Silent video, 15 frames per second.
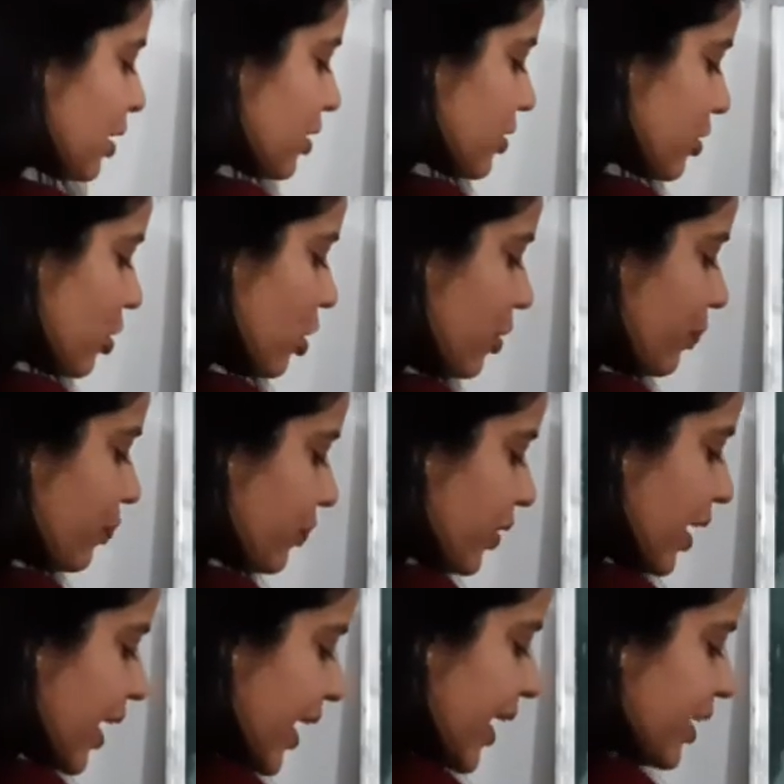So,
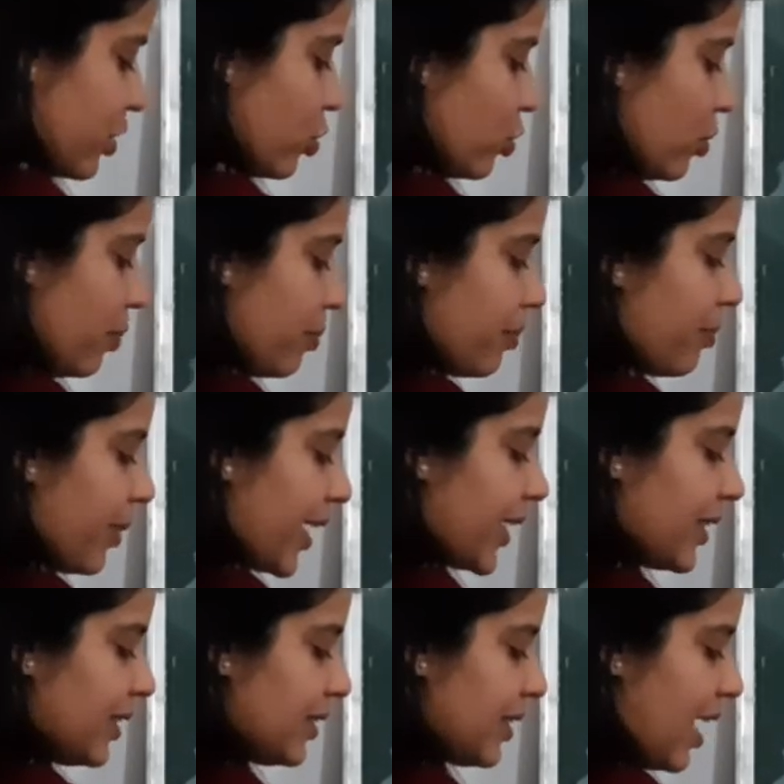A2
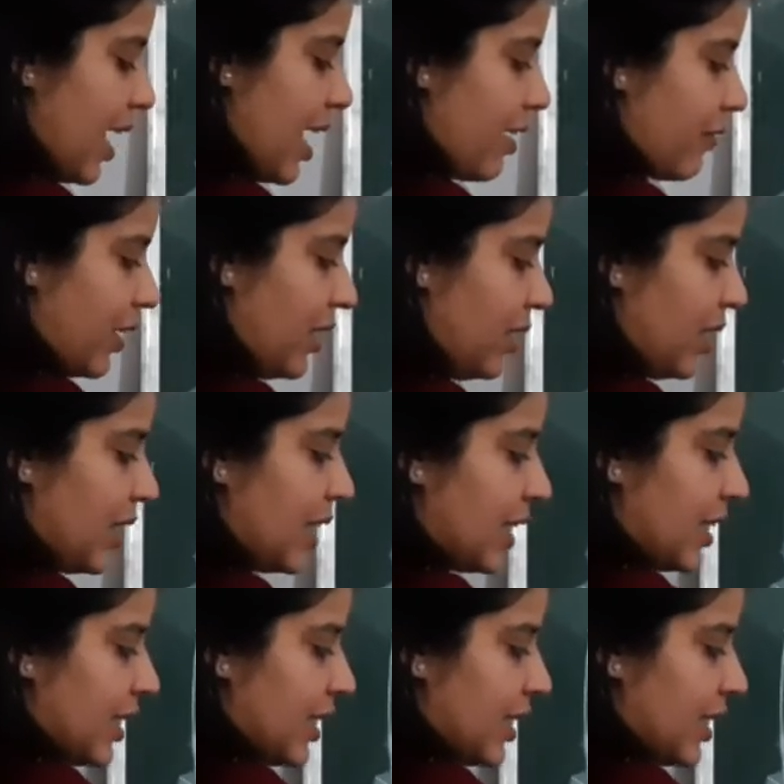minus A1